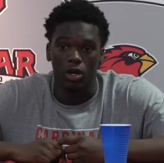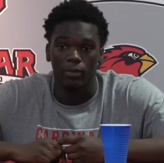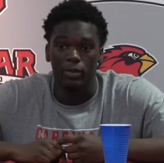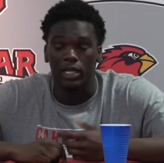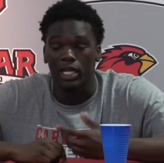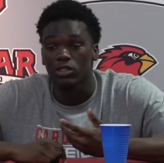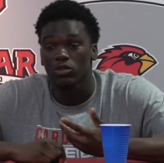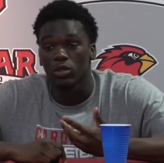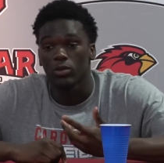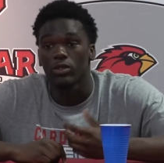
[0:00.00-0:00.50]
I mean
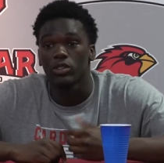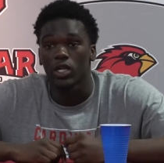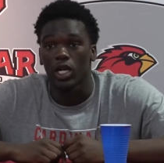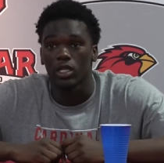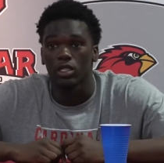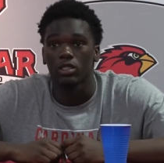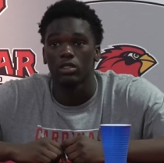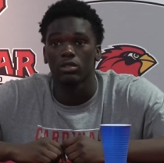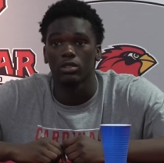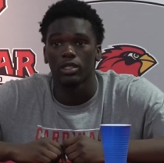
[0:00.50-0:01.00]
that's what we try
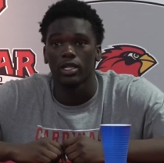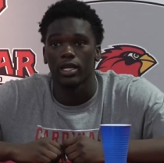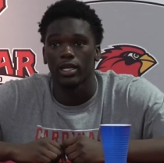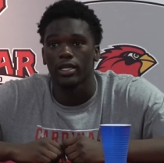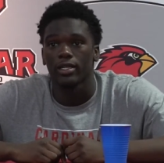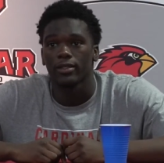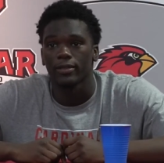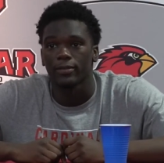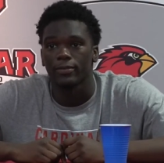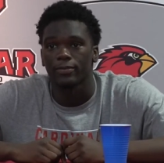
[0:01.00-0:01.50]
to do tonight.
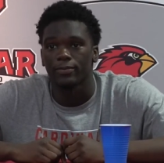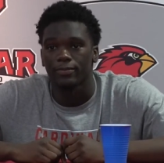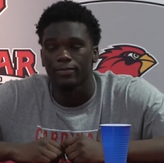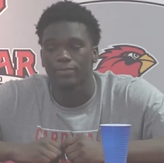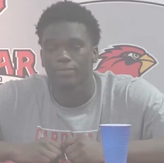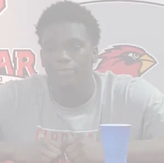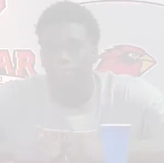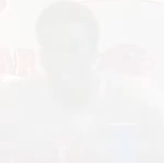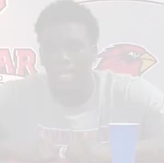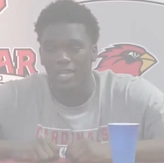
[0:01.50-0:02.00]

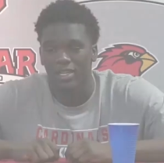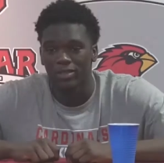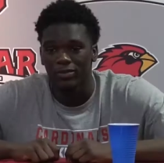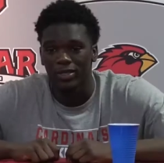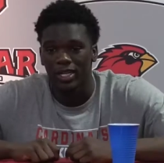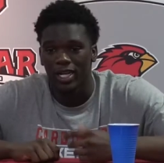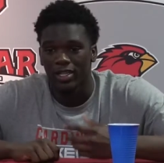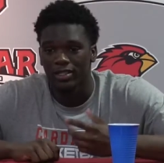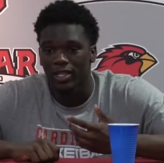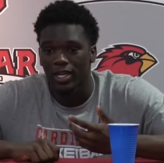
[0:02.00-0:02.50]
We
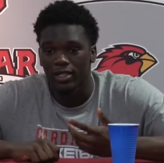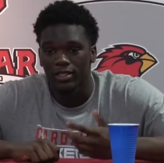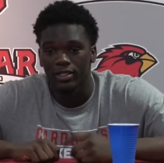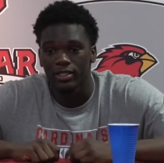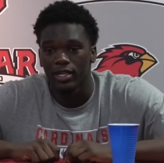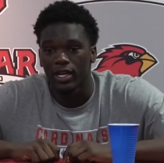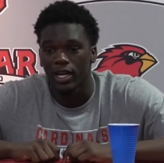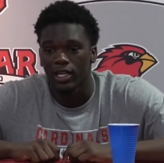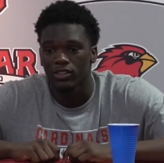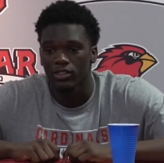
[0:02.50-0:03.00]
got a lot of
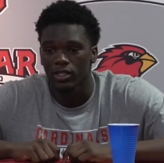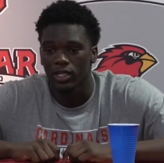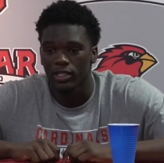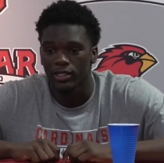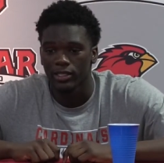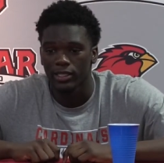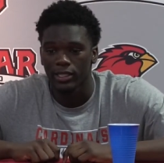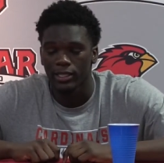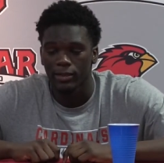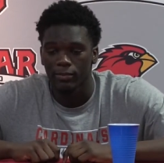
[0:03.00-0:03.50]
good guys on our
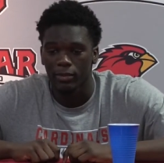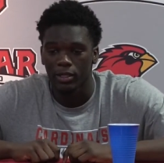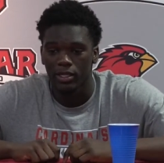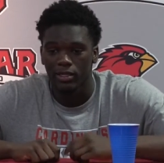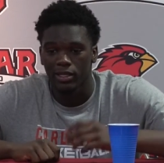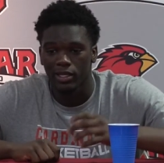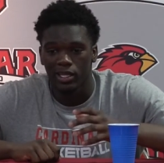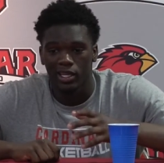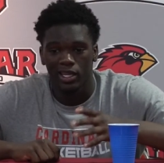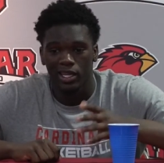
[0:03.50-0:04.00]
team,
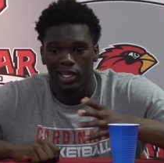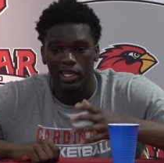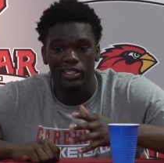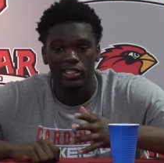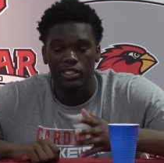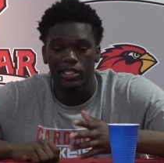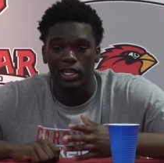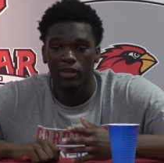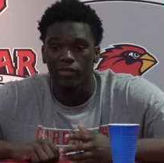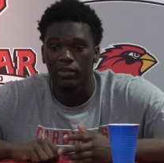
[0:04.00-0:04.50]
and each
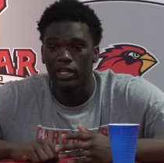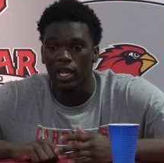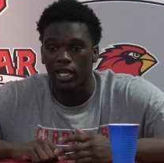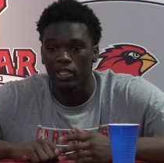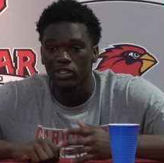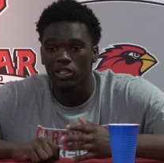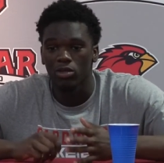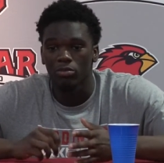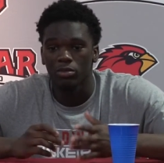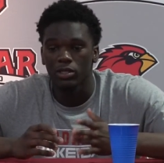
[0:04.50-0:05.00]
and every night
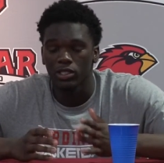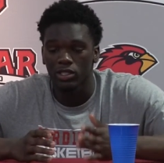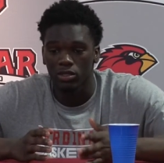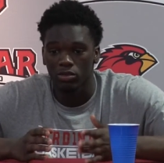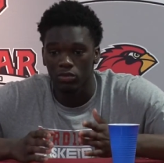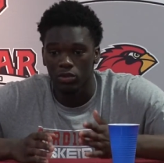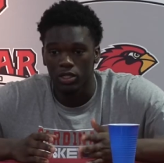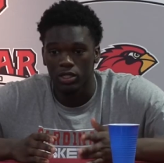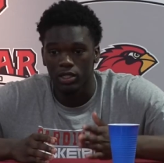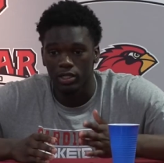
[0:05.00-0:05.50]
is gonna be
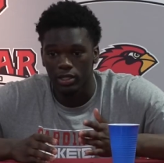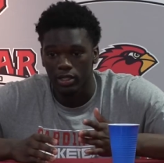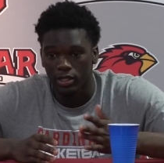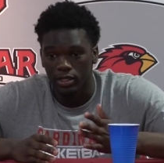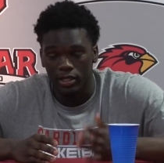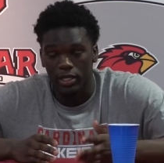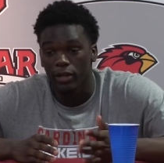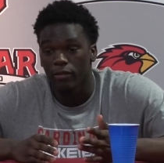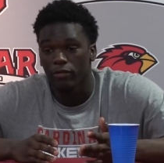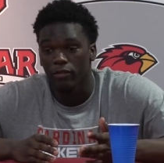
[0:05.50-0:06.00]
someone
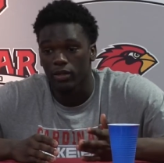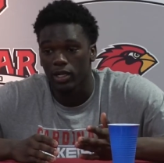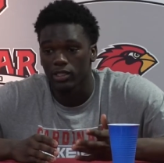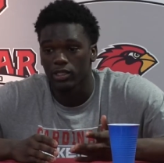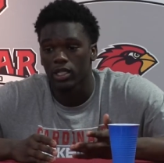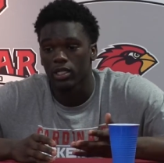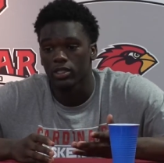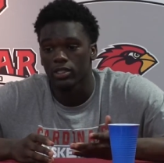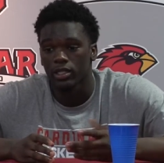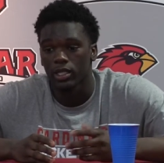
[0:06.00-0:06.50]
different that's
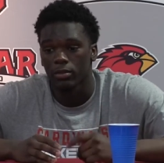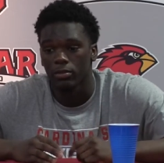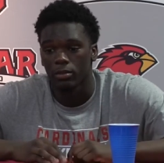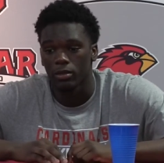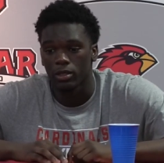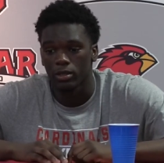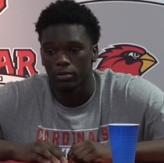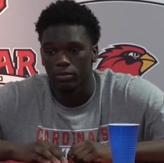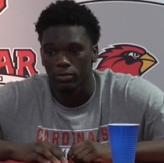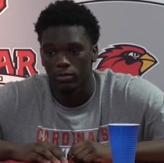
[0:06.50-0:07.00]
gonna step
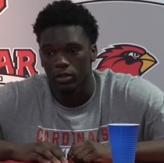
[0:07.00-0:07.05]
up.